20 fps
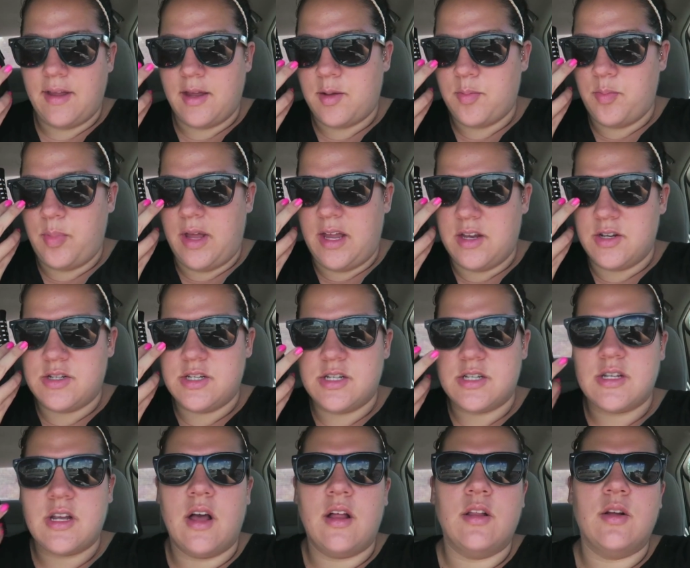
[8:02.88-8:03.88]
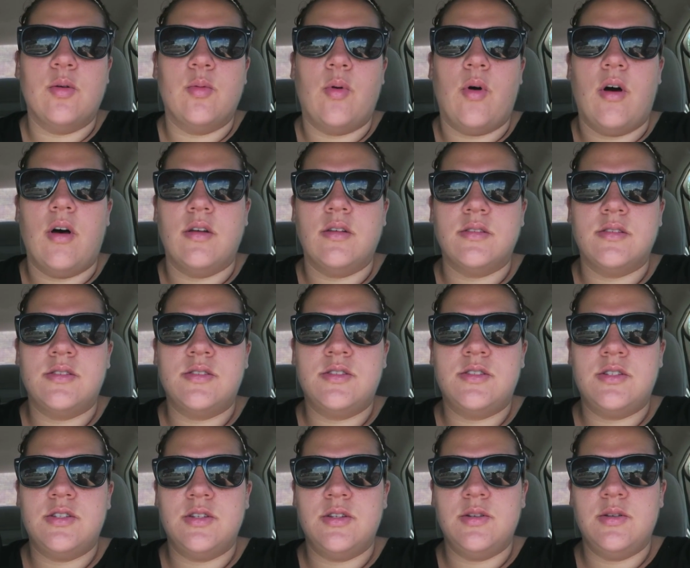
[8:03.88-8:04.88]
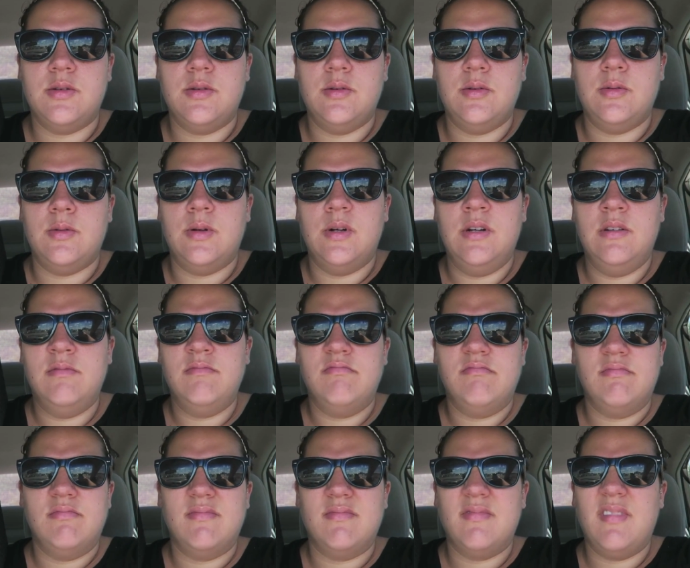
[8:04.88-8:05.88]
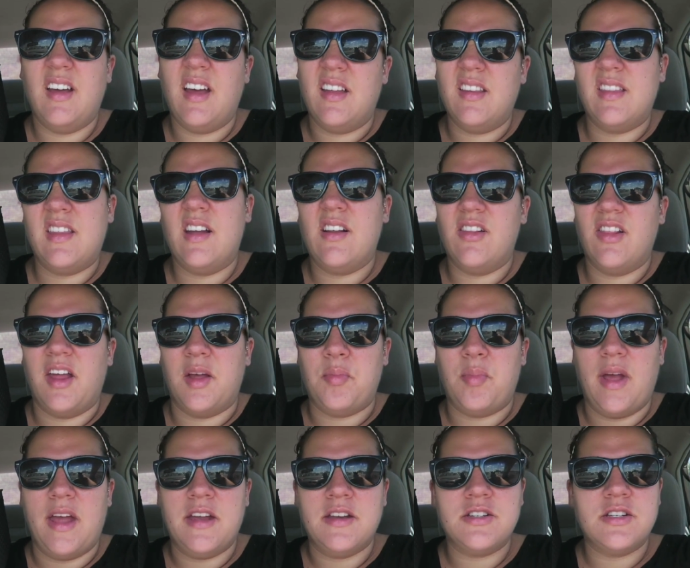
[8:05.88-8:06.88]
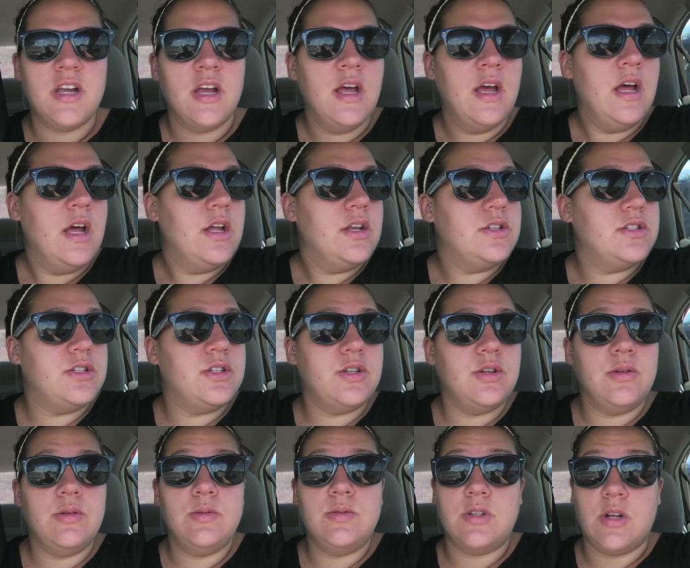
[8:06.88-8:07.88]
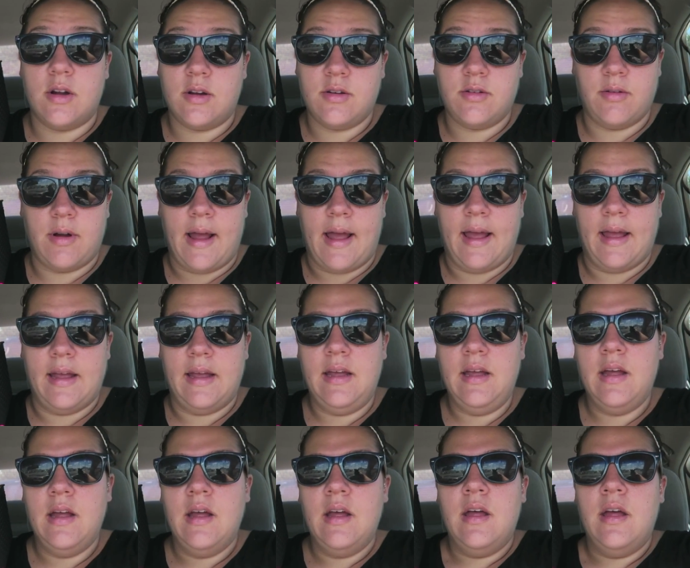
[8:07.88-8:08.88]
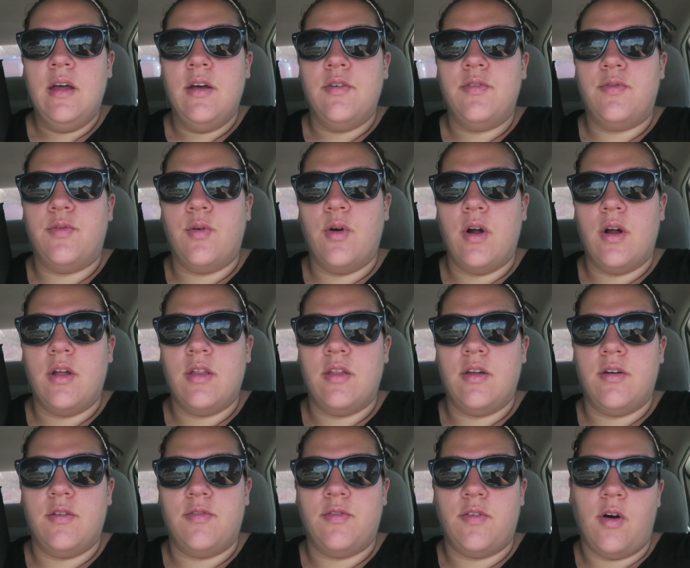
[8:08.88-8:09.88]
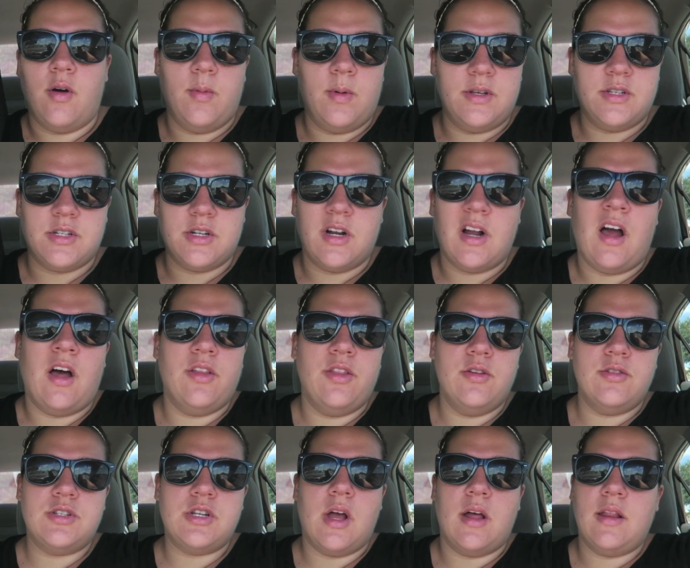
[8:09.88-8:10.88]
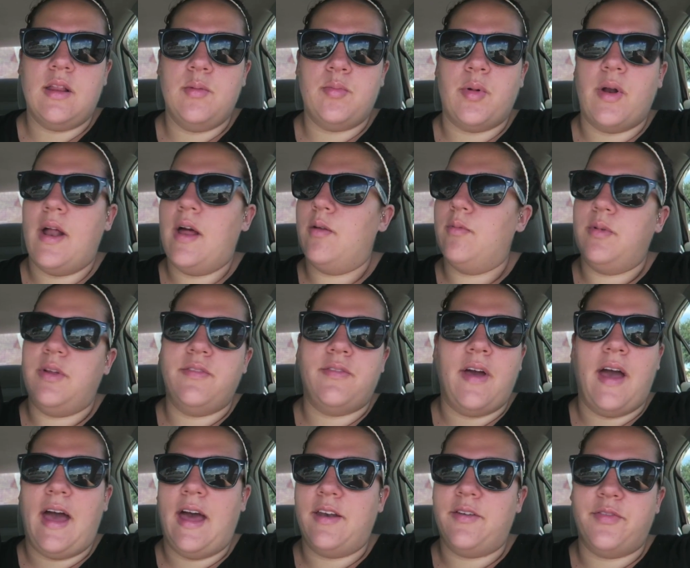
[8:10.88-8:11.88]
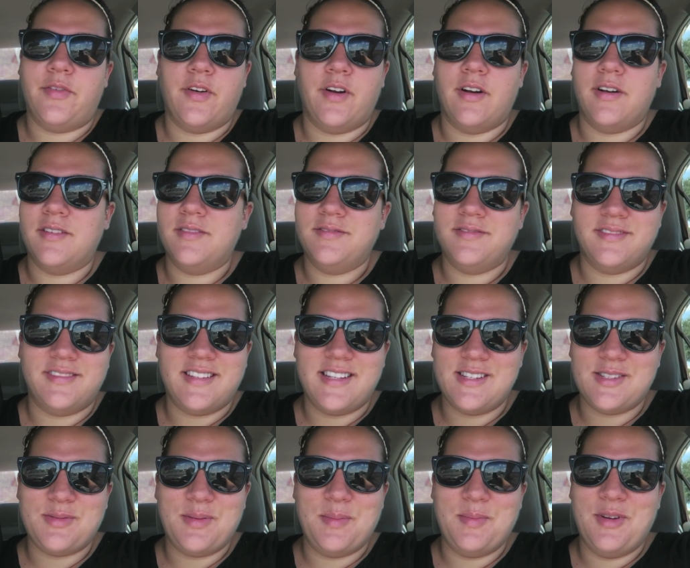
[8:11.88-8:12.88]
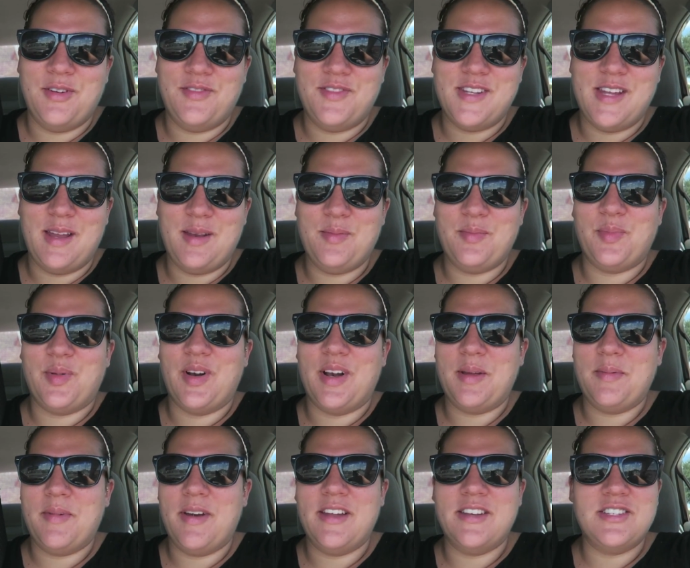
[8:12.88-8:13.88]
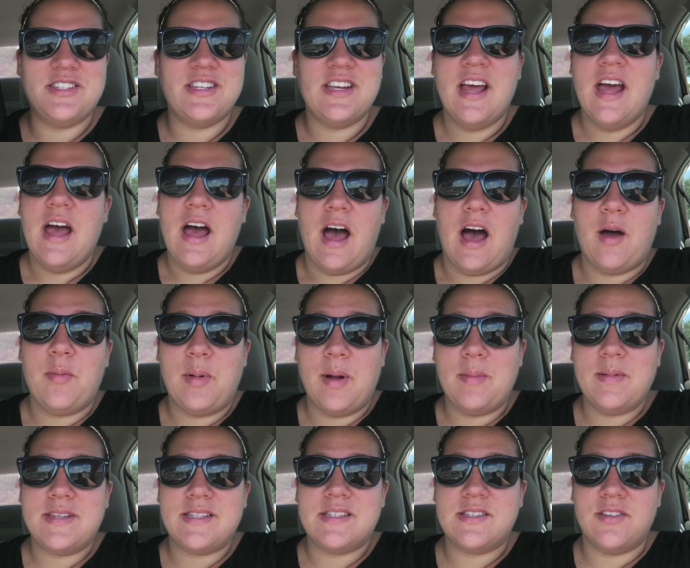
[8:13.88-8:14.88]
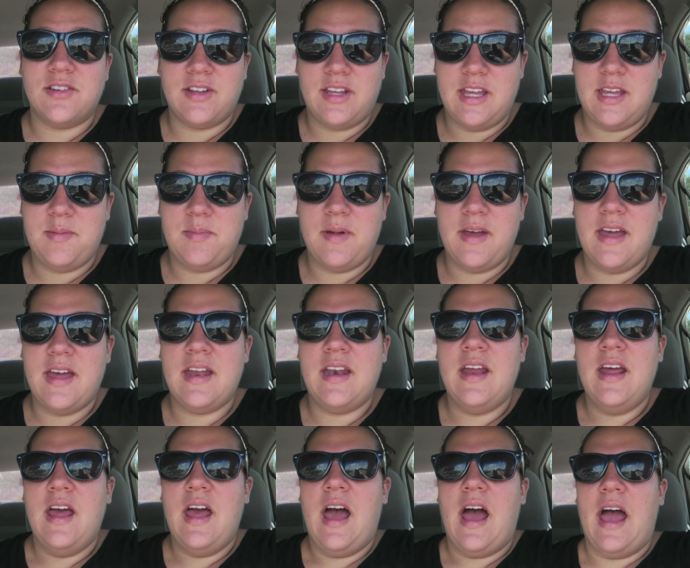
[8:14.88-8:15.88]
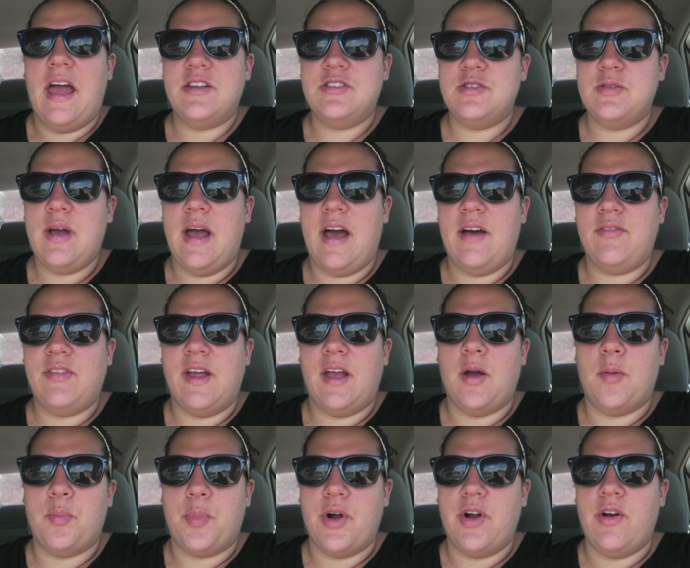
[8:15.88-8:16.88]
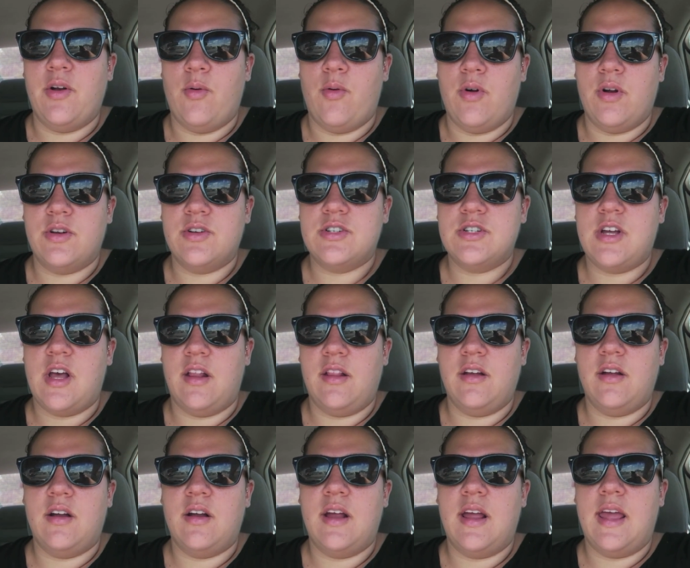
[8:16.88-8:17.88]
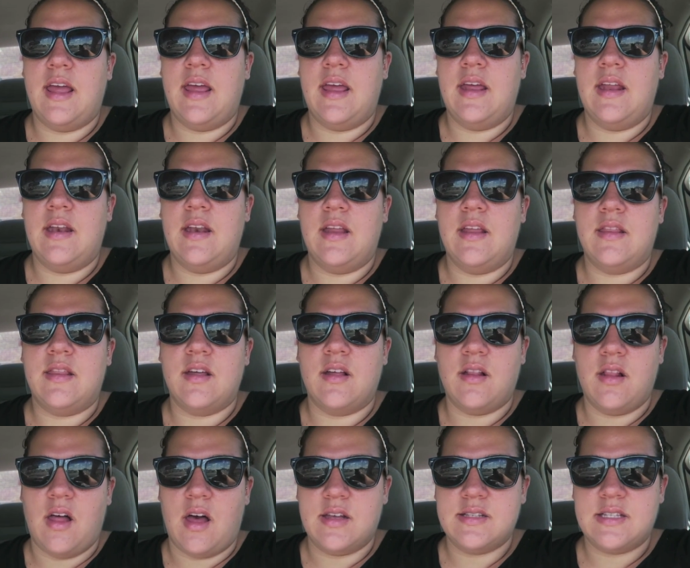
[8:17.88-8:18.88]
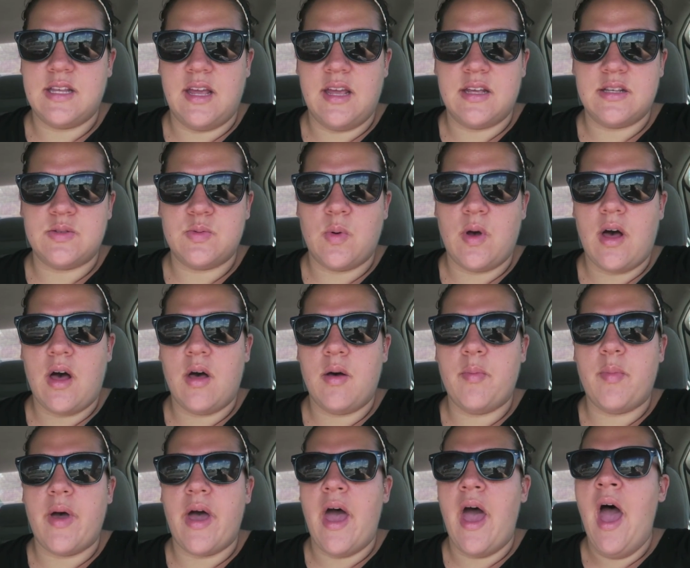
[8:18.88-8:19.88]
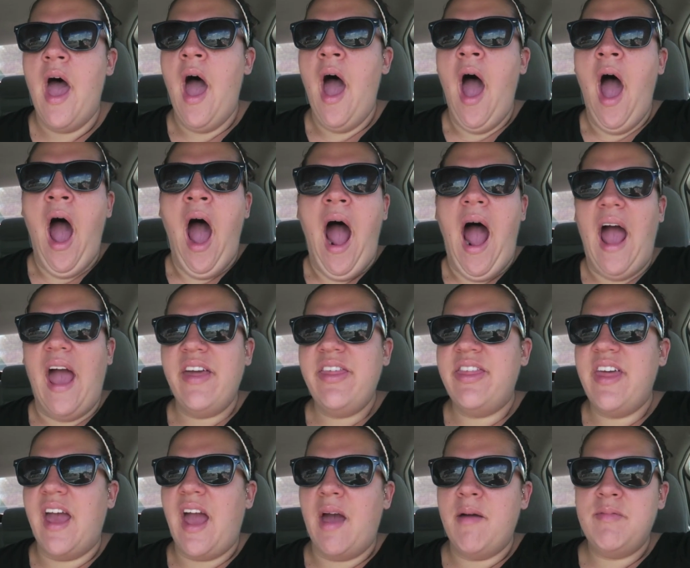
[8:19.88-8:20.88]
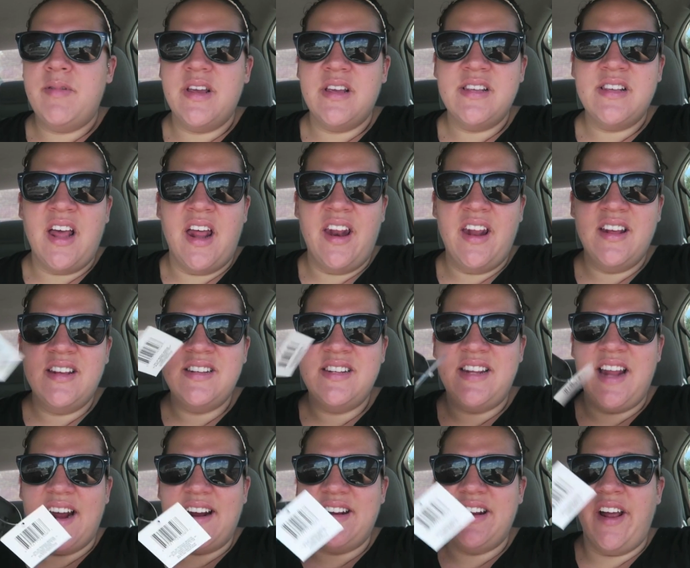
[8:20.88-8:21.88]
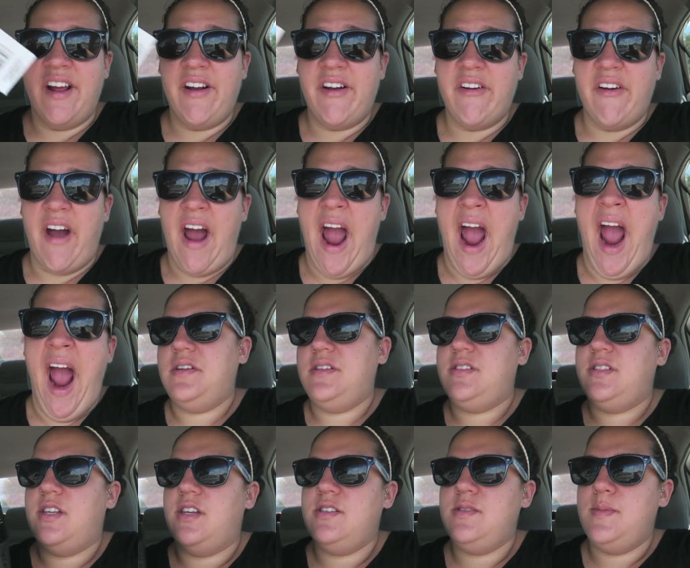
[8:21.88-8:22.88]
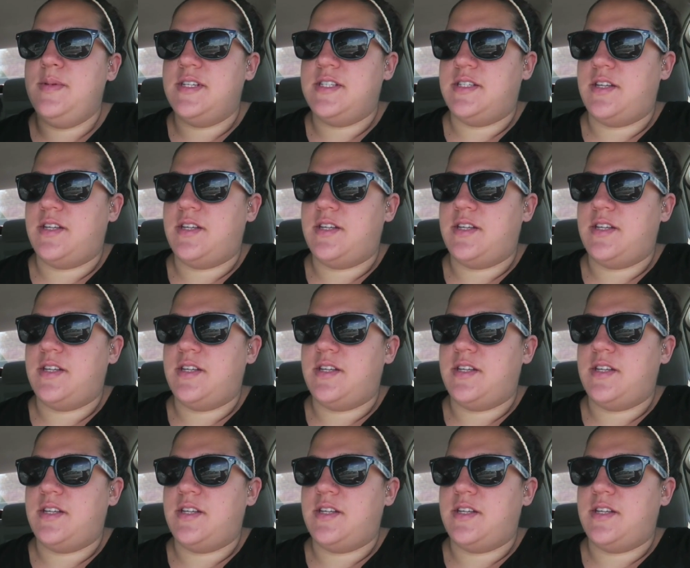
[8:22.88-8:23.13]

like beigeish color walls to, man, they're like beige, to dark gray for the fall winter. Although chocolate brown we've had for, since we moved in pretty much, I'll probably still keep it. I do have like a burnt orange color in the closet as well, but I think I'm just gonna stick to gray. Excuse me,